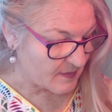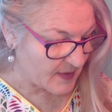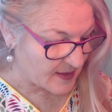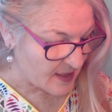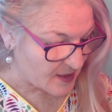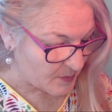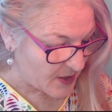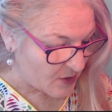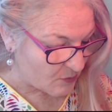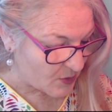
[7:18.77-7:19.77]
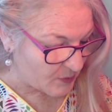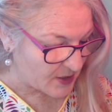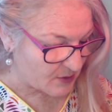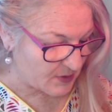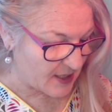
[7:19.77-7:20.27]
That doesn't mean you ruined
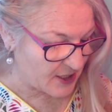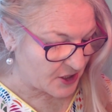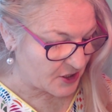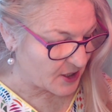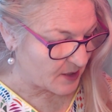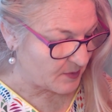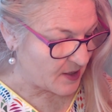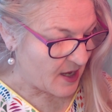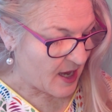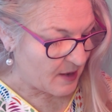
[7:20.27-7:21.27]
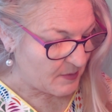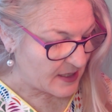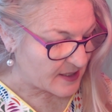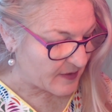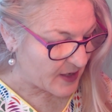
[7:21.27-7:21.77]
a relationship. It
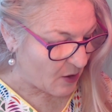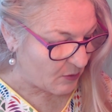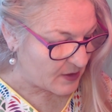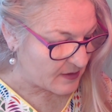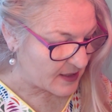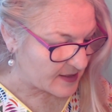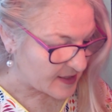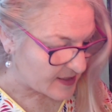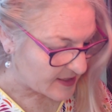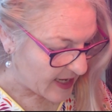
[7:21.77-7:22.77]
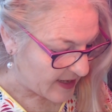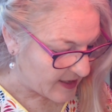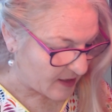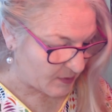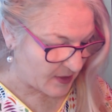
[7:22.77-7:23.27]
means that the only thing
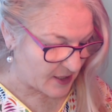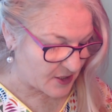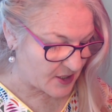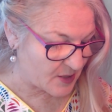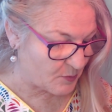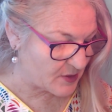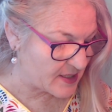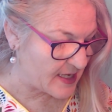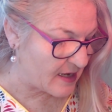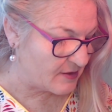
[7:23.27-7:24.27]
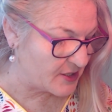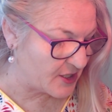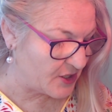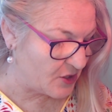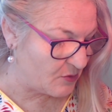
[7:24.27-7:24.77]
sustaining a relationship was the energy
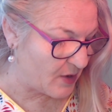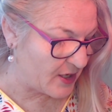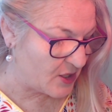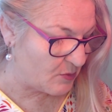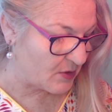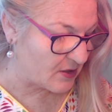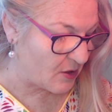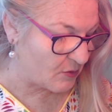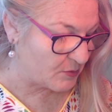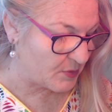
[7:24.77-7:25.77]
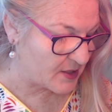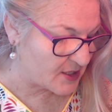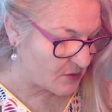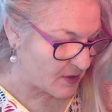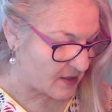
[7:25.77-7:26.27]
you and you alone put
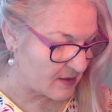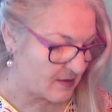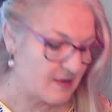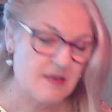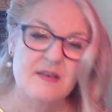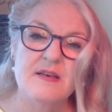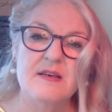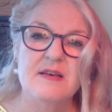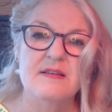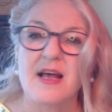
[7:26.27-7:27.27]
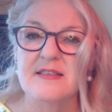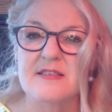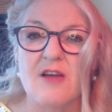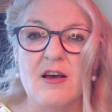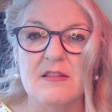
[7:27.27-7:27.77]
into it. That's
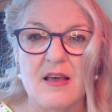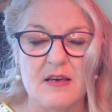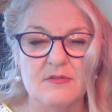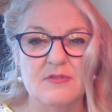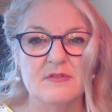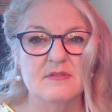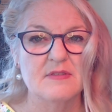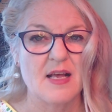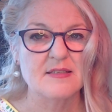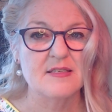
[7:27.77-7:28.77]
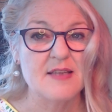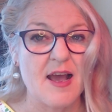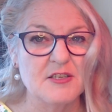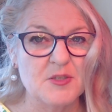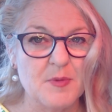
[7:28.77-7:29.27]
not love. That's
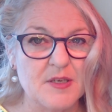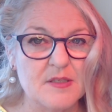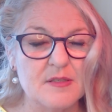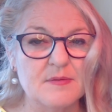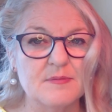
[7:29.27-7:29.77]
attachment.